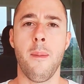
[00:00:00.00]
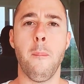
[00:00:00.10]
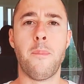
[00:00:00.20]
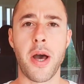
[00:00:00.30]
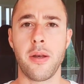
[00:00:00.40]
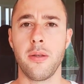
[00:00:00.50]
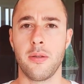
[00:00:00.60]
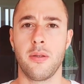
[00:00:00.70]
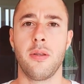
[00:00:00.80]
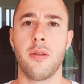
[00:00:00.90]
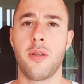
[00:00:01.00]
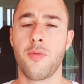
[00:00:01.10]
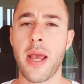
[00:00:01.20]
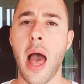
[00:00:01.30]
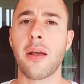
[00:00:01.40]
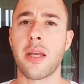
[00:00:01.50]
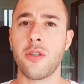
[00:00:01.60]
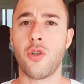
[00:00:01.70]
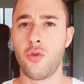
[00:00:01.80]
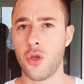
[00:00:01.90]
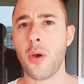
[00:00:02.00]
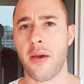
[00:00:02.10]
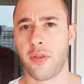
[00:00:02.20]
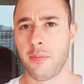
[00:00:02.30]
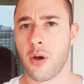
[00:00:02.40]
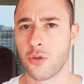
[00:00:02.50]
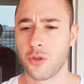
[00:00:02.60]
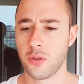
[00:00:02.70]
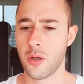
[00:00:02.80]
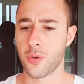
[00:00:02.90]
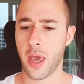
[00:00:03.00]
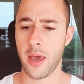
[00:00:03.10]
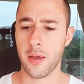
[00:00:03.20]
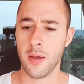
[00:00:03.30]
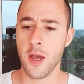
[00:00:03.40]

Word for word: But the reality is you do have that emotion okay